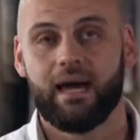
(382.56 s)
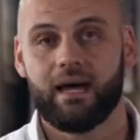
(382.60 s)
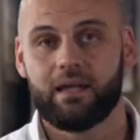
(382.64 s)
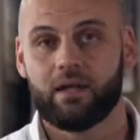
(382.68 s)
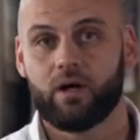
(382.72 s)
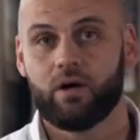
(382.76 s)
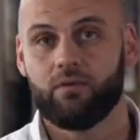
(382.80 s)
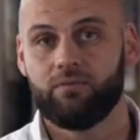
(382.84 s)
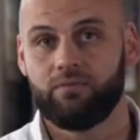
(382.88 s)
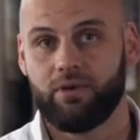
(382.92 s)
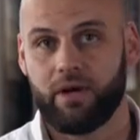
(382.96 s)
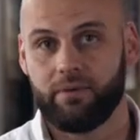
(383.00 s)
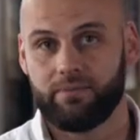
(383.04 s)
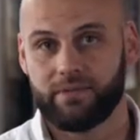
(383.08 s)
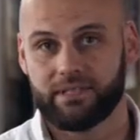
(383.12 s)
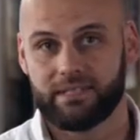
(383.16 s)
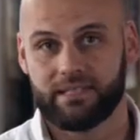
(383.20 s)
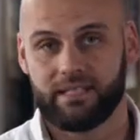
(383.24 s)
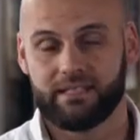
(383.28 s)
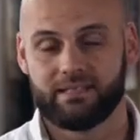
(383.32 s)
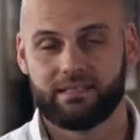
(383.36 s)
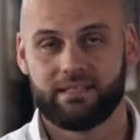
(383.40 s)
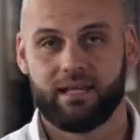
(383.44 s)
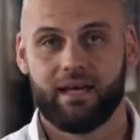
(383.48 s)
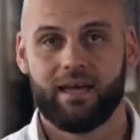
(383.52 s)
at
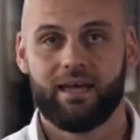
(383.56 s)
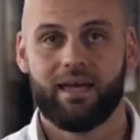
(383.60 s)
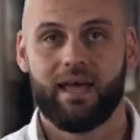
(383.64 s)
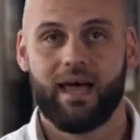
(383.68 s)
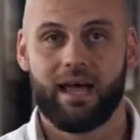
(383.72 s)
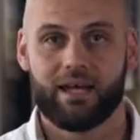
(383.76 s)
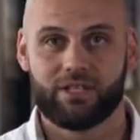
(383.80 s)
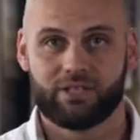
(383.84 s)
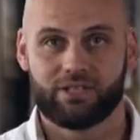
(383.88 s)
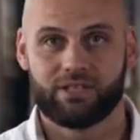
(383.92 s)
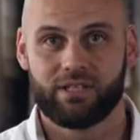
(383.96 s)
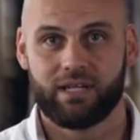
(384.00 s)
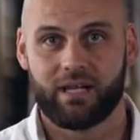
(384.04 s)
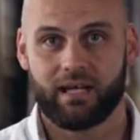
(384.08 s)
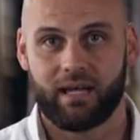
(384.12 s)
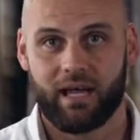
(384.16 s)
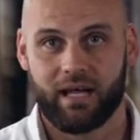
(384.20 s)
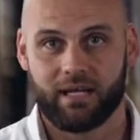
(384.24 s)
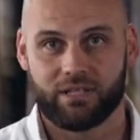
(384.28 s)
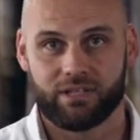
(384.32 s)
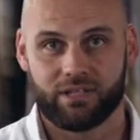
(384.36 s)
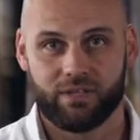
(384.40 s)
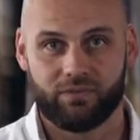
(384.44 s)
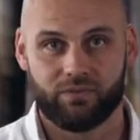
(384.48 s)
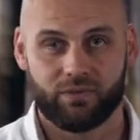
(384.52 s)
HomeFabricsSA,
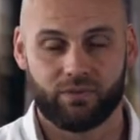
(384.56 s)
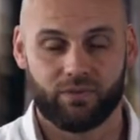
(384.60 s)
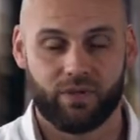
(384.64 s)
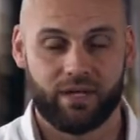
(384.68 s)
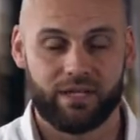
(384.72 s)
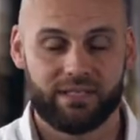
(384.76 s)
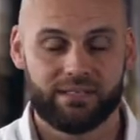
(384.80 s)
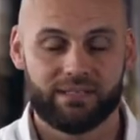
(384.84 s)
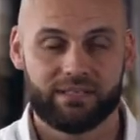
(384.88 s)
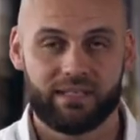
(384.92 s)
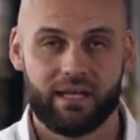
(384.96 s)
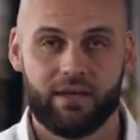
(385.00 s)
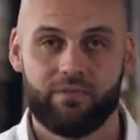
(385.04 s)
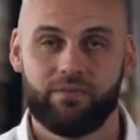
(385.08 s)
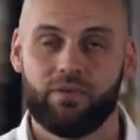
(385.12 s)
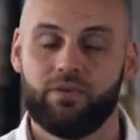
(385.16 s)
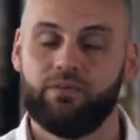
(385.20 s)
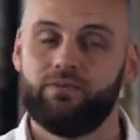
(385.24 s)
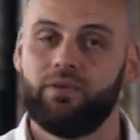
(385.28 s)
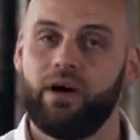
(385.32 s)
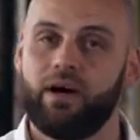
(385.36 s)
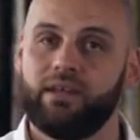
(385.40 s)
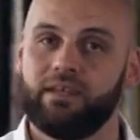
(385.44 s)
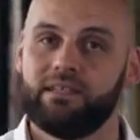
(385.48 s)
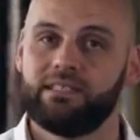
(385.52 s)
#HFTrends. If you
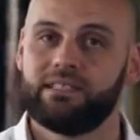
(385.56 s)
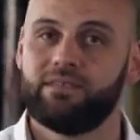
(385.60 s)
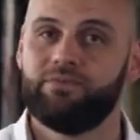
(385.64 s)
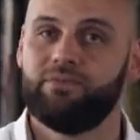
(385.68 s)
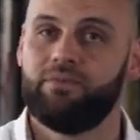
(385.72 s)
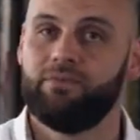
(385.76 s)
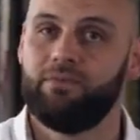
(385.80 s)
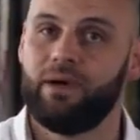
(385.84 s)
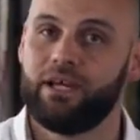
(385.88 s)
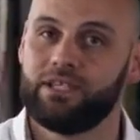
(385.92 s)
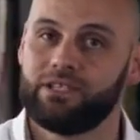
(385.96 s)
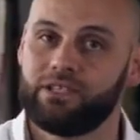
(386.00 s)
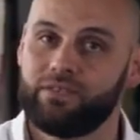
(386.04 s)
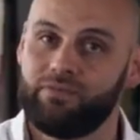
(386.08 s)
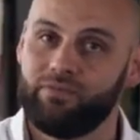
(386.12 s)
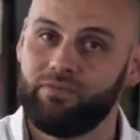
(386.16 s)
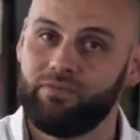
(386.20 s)
found this information